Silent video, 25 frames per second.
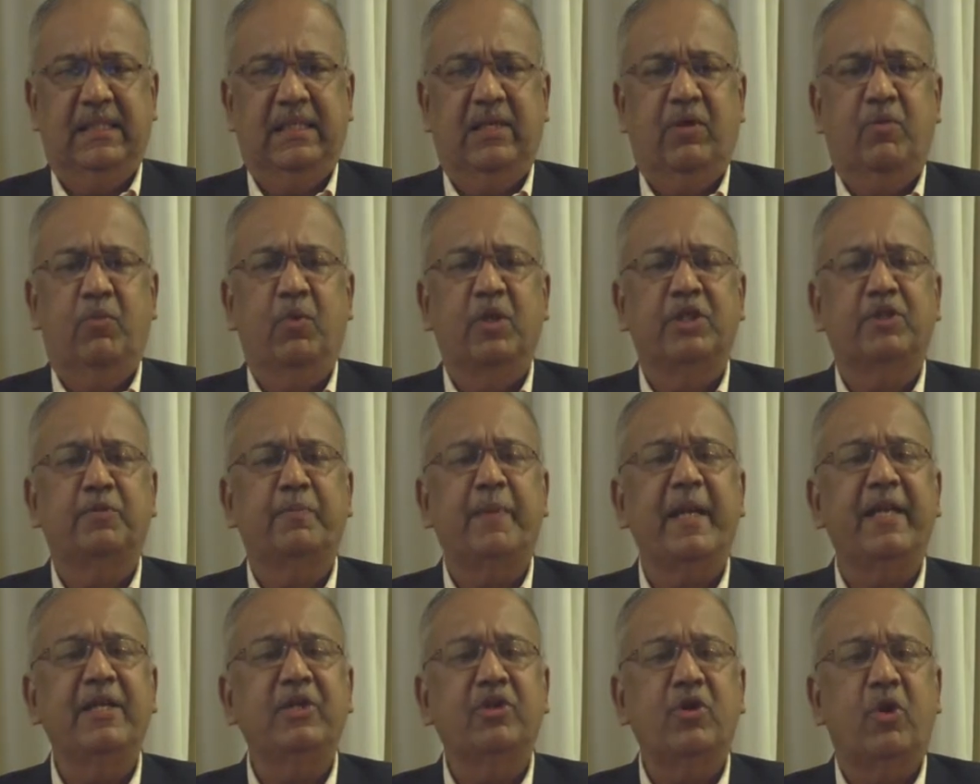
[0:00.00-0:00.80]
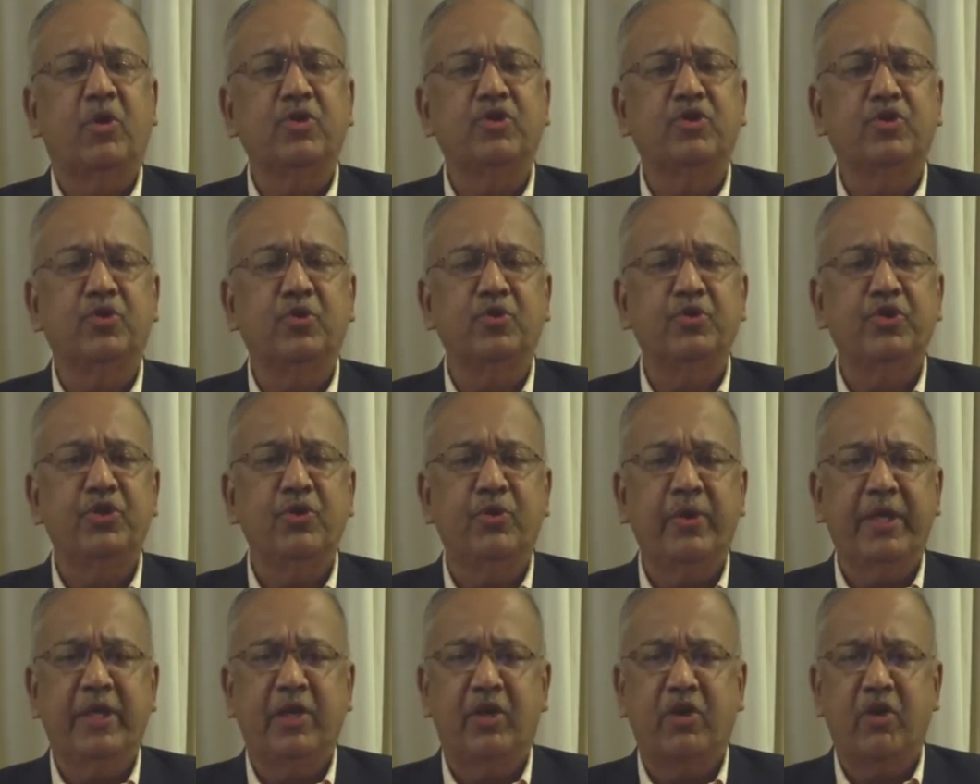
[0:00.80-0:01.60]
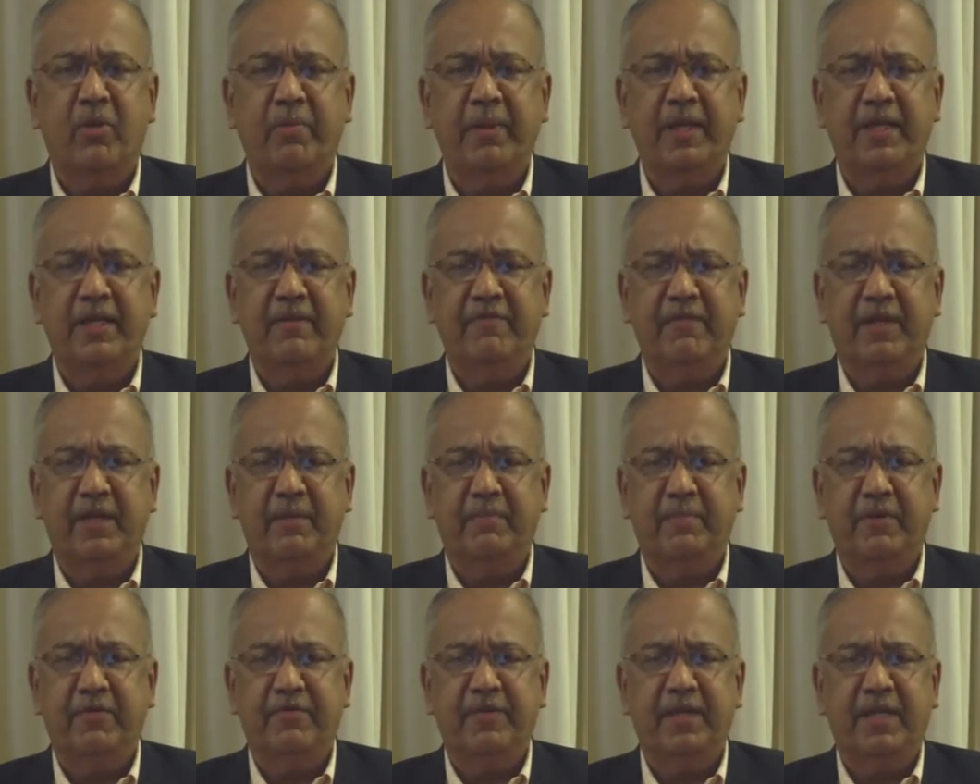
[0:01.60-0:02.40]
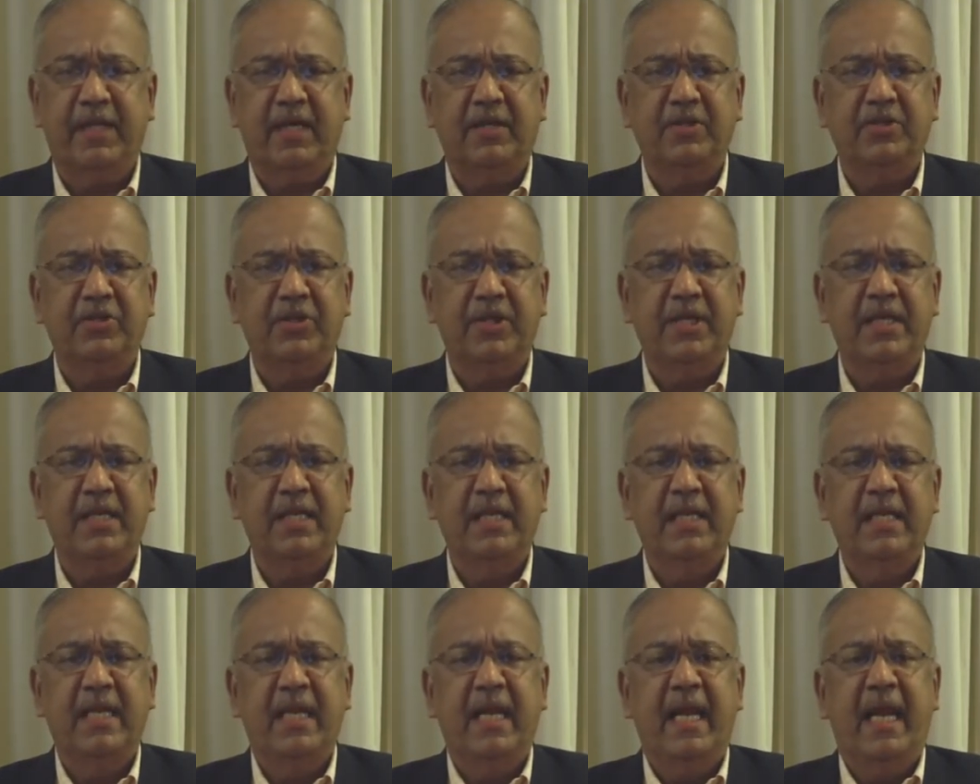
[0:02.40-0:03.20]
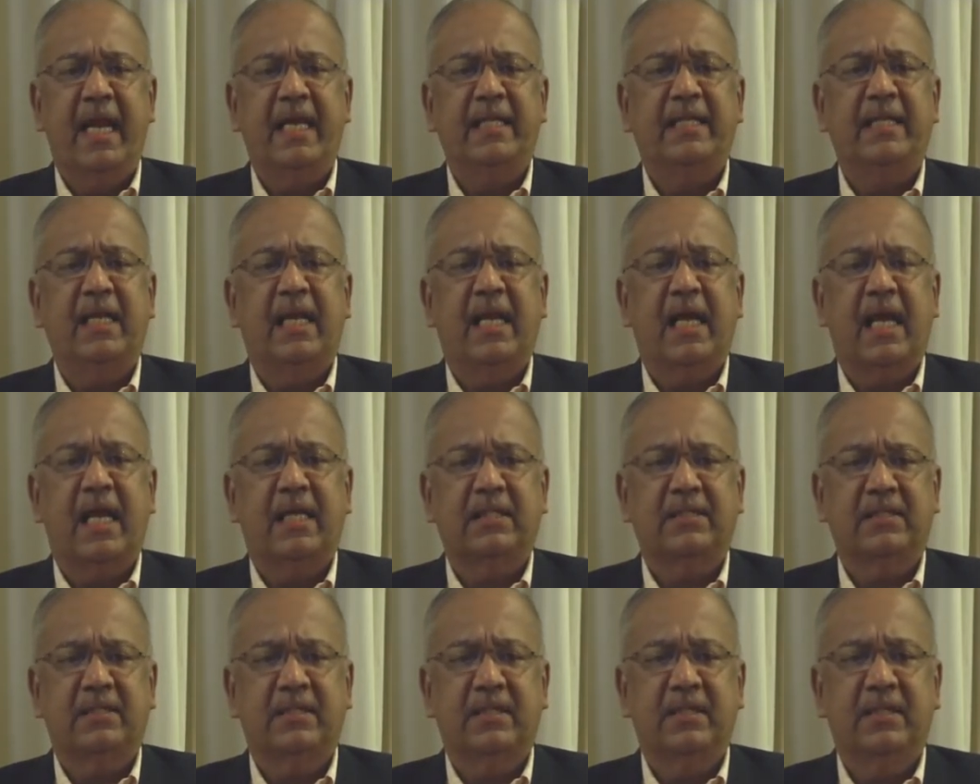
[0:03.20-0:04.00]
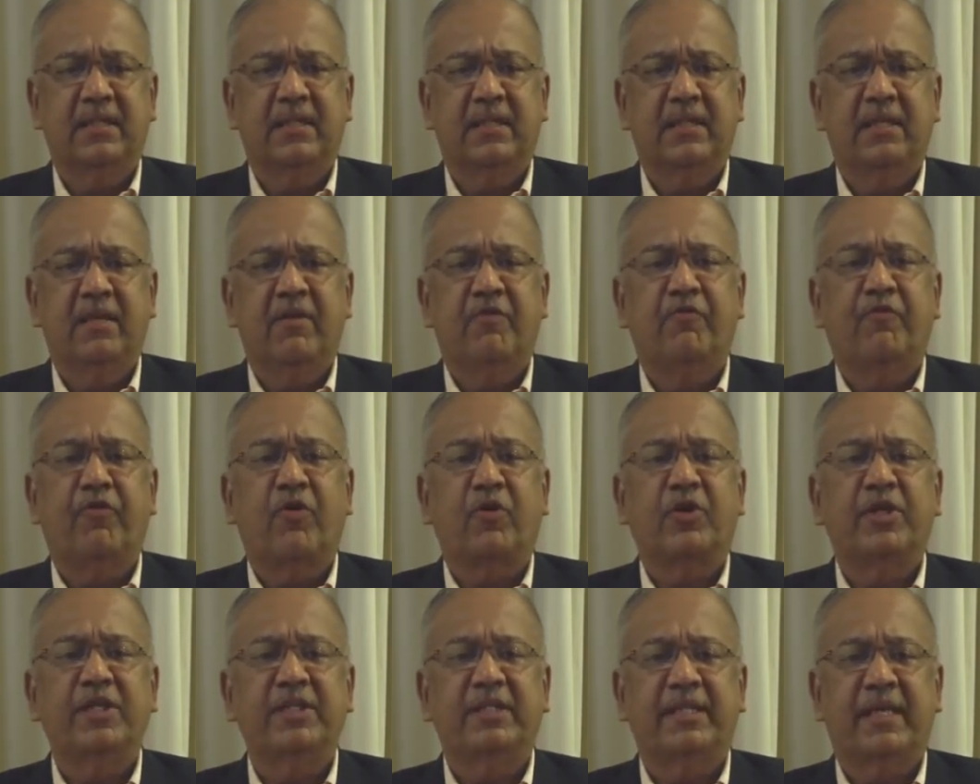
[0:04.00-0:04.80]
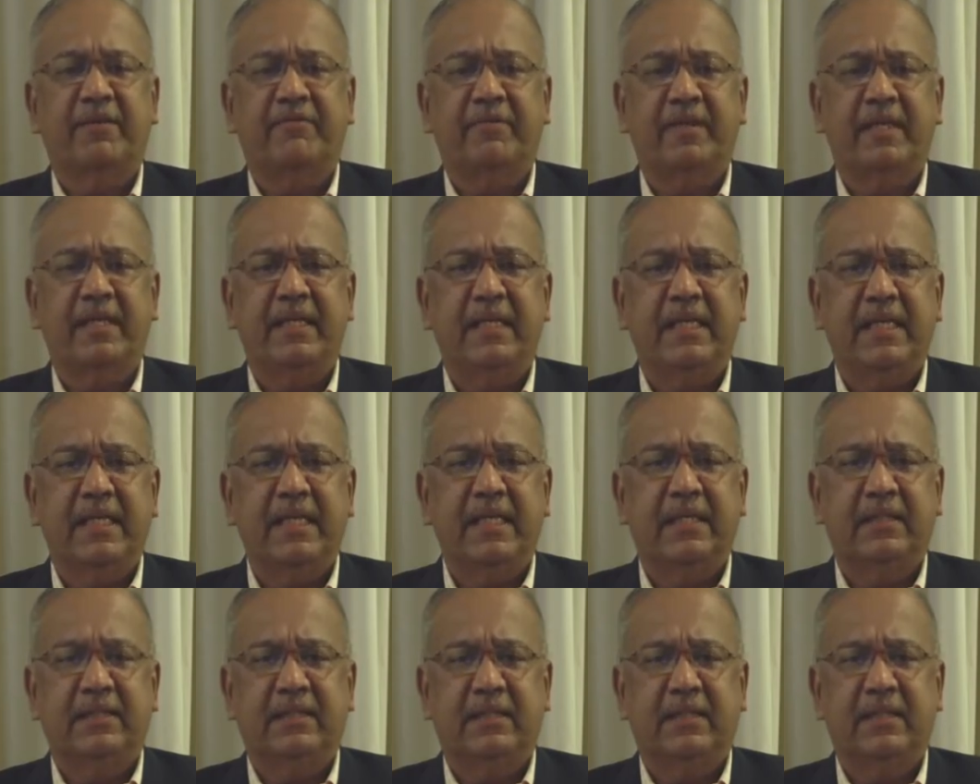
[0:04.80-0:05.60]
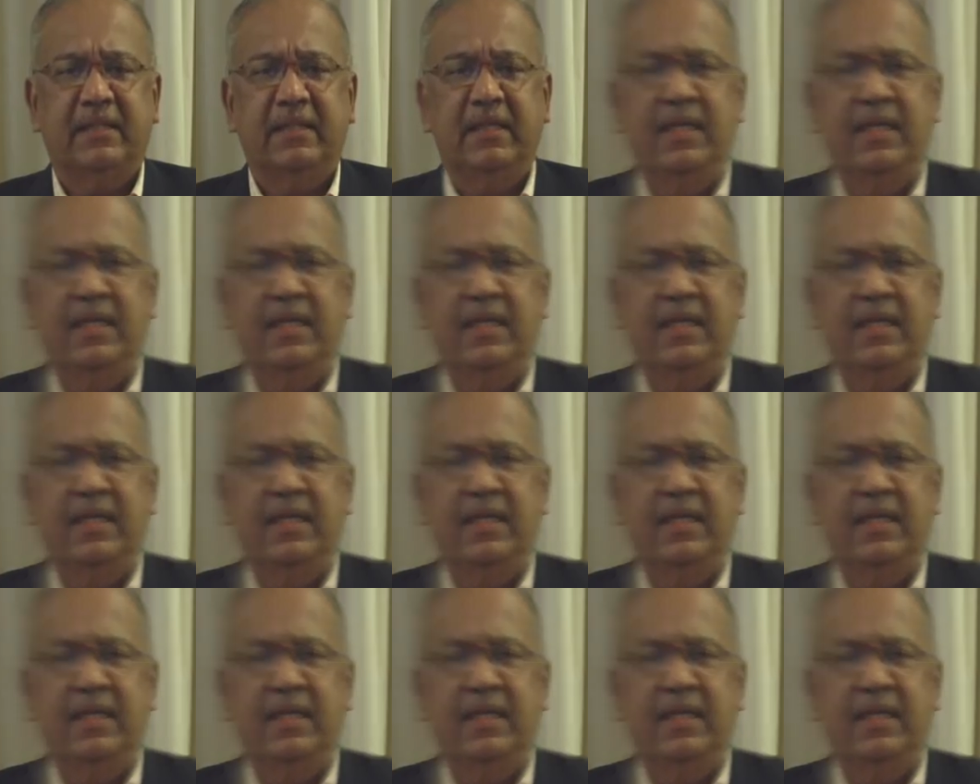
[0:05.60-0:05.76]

was spent on socio-economic development of the country in the last 47 years.